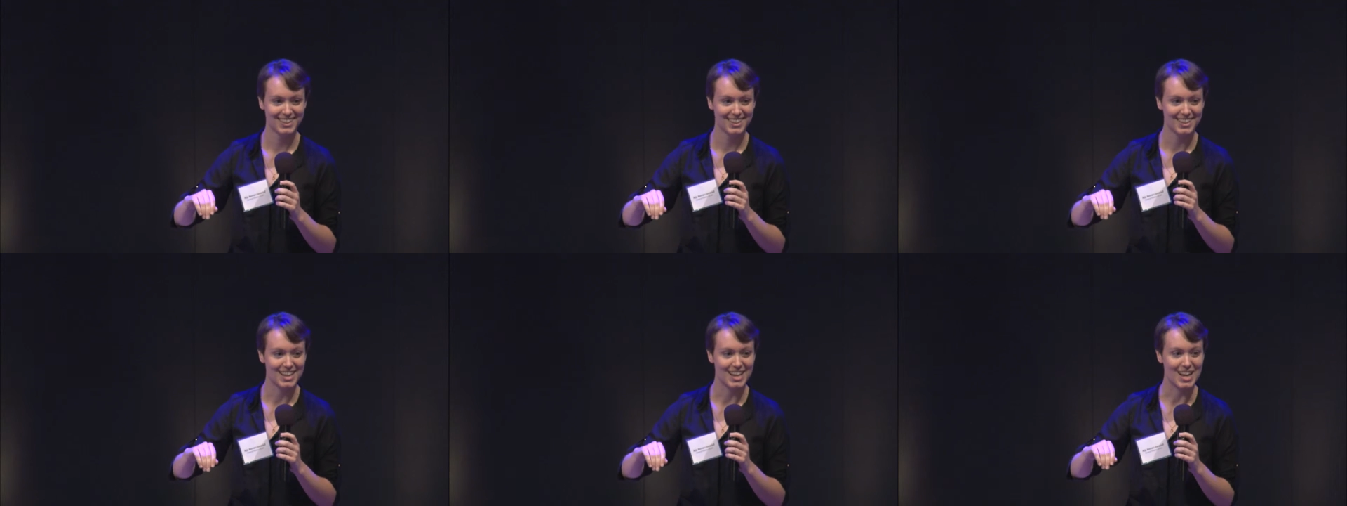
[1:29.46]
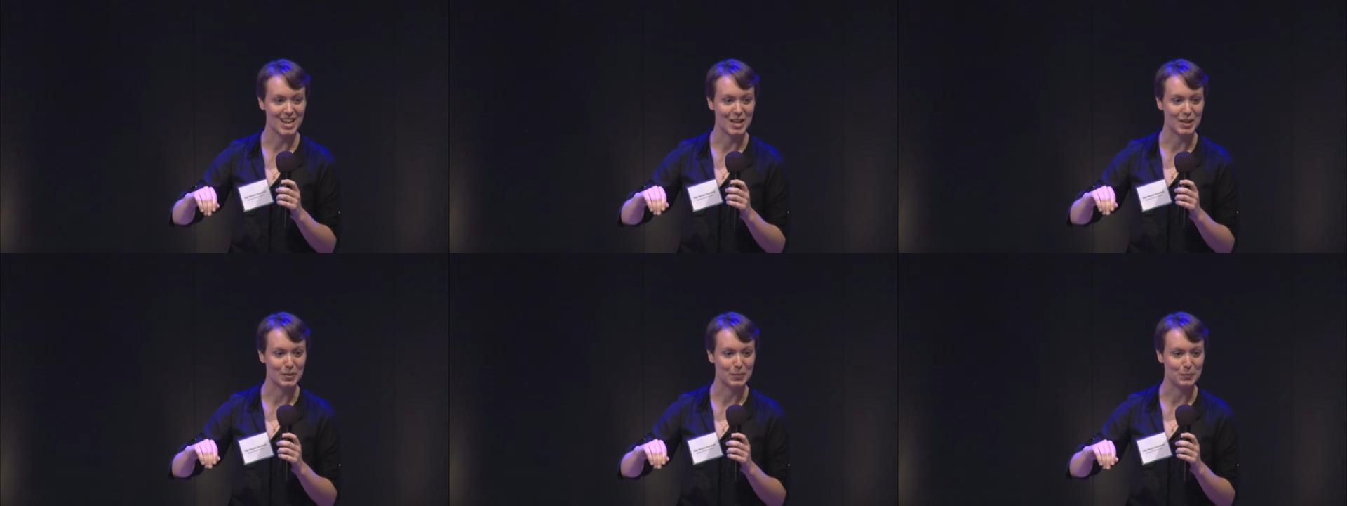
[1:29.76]

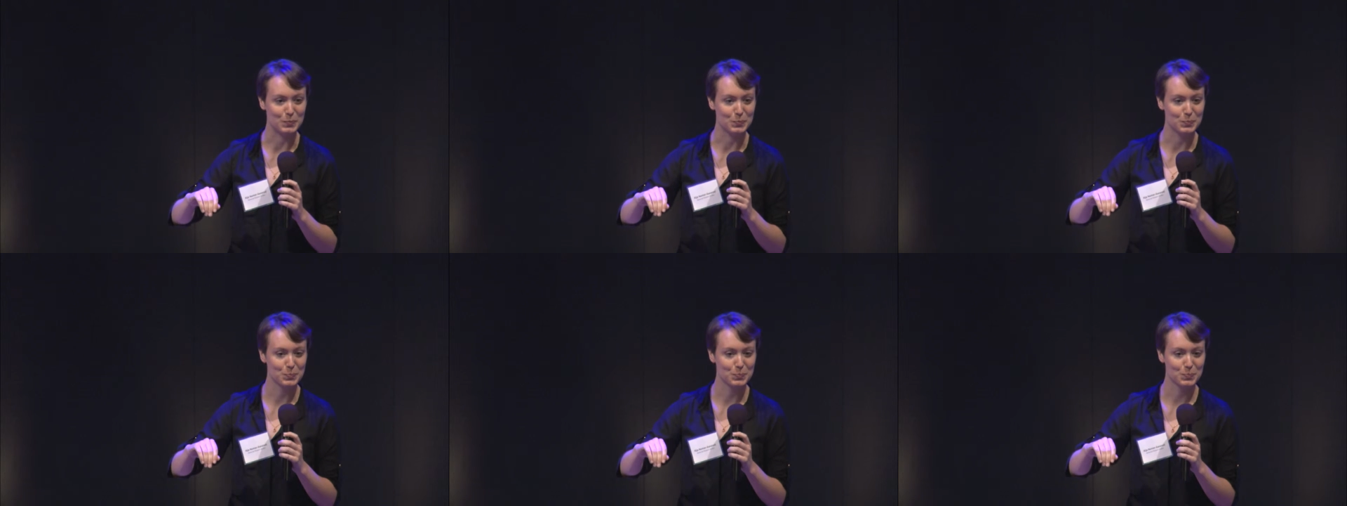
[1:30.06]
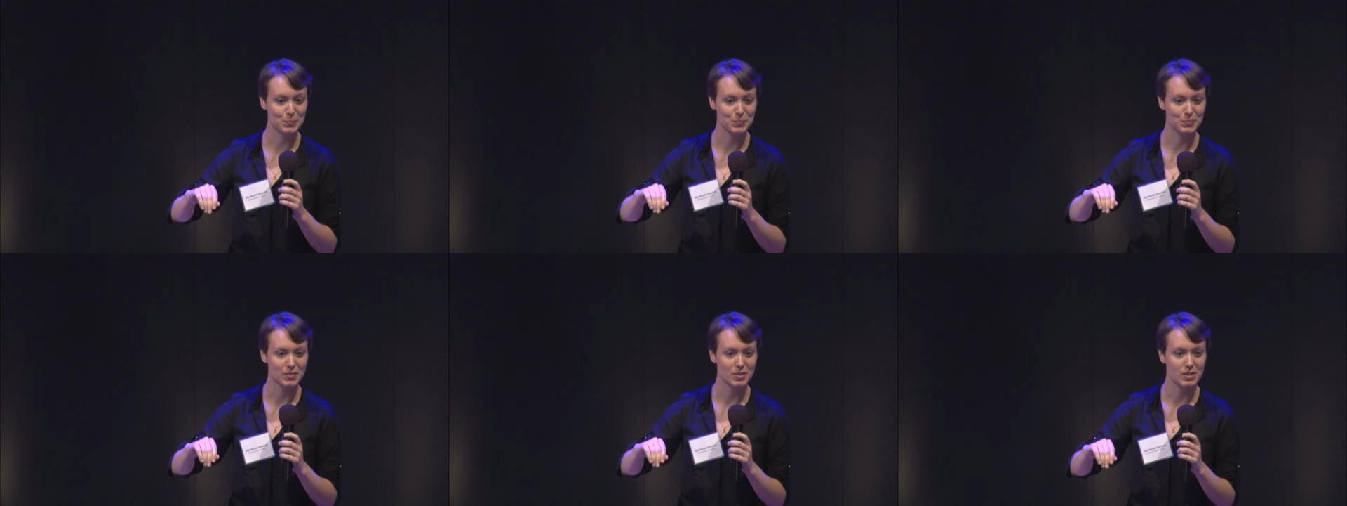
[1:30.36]
So
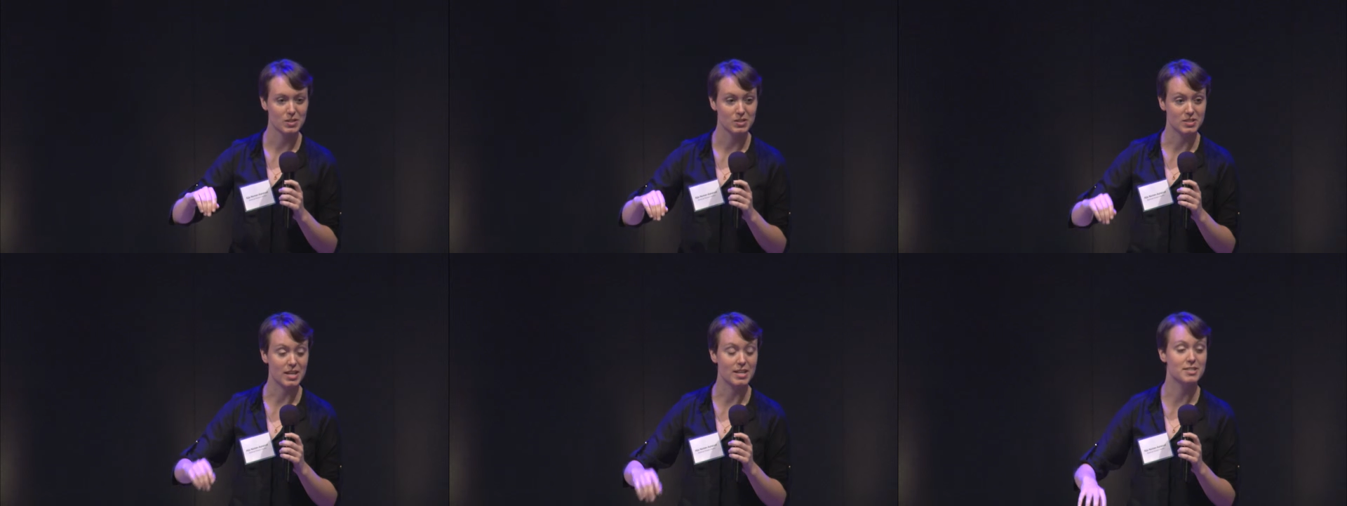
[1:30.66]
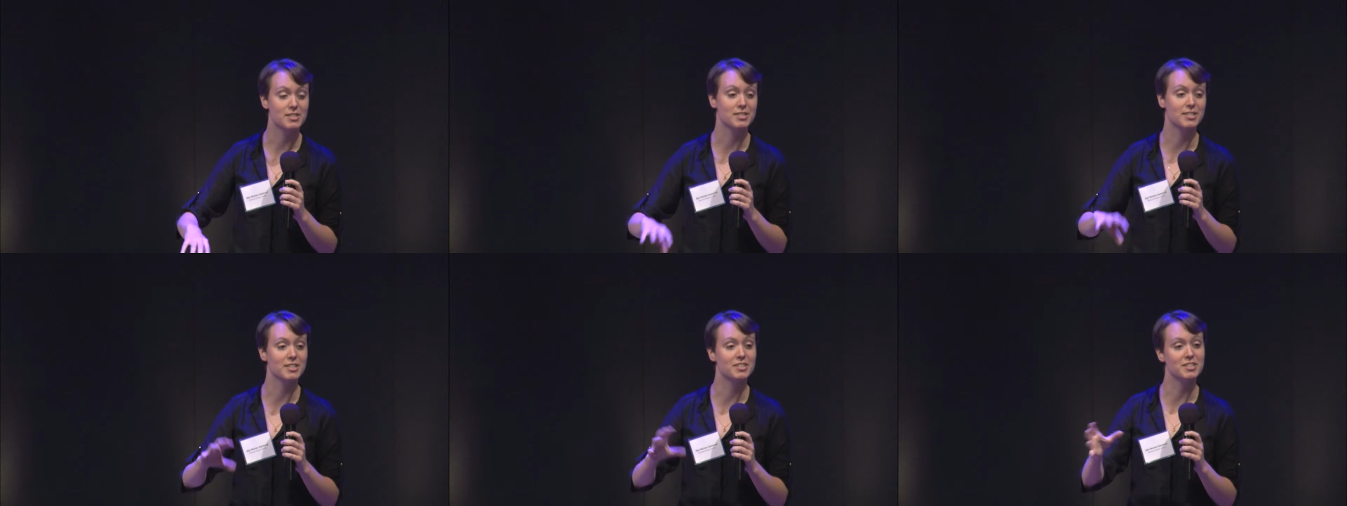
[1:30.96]

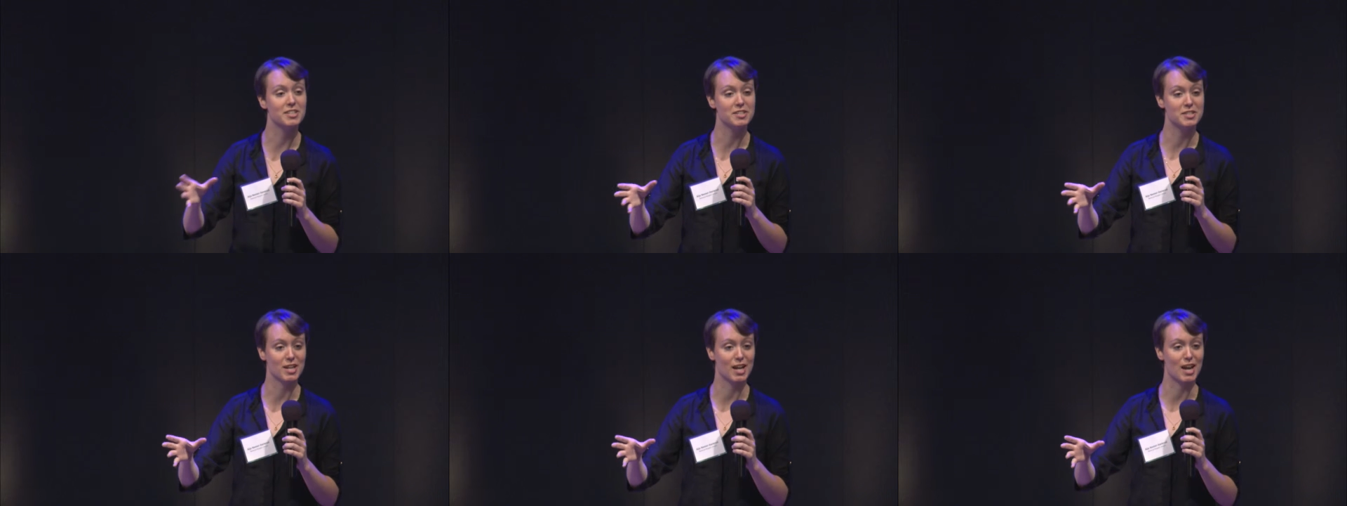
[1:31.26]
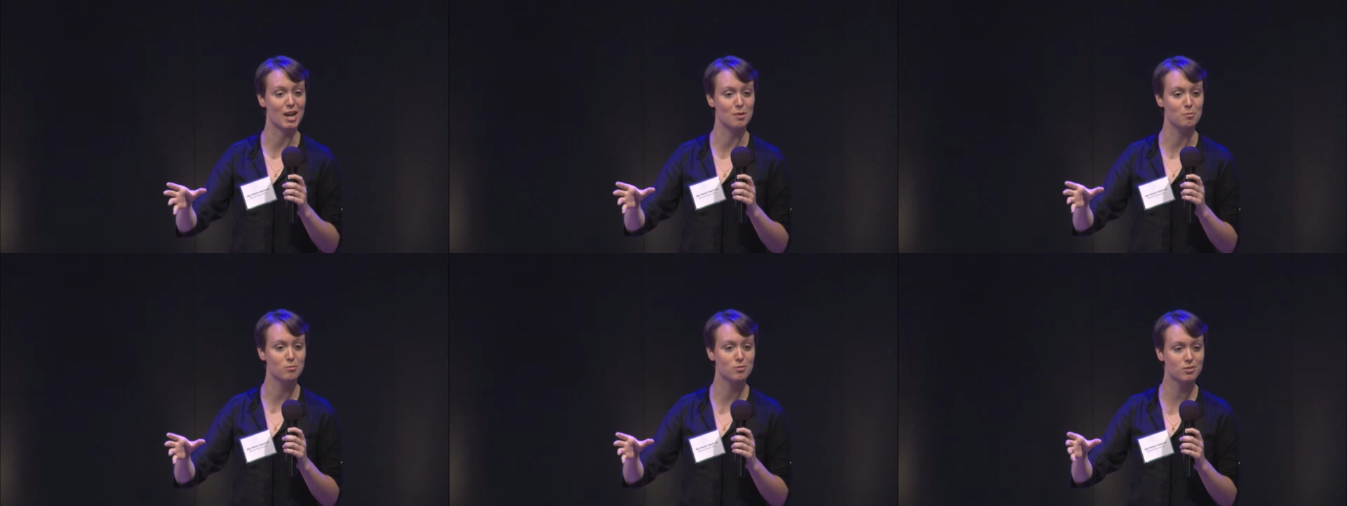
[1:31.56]
that's 60
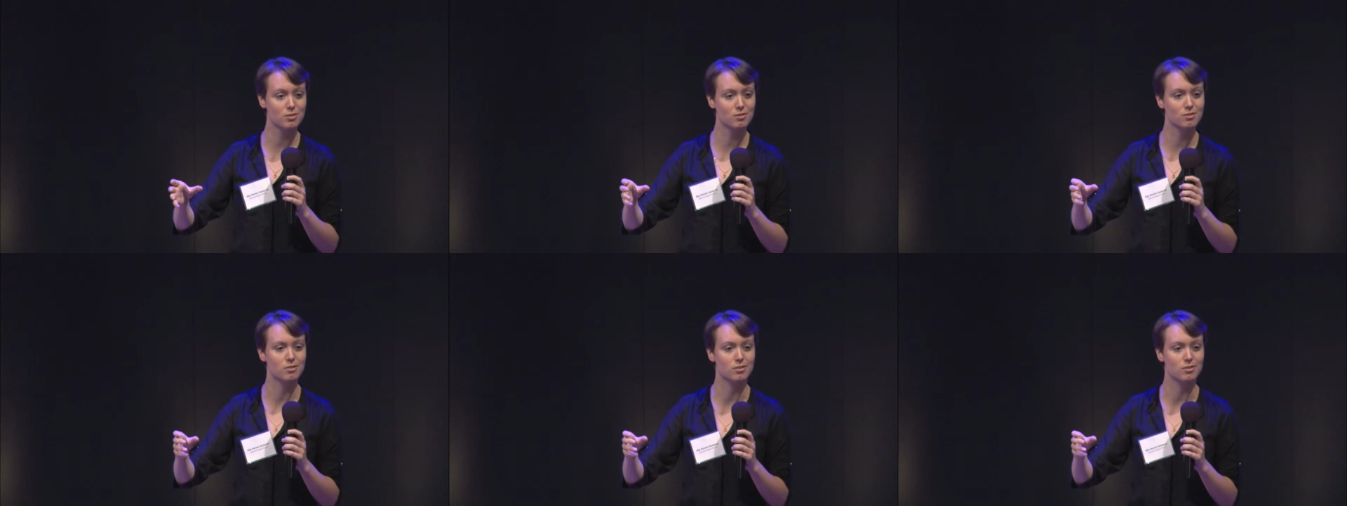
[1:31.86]
times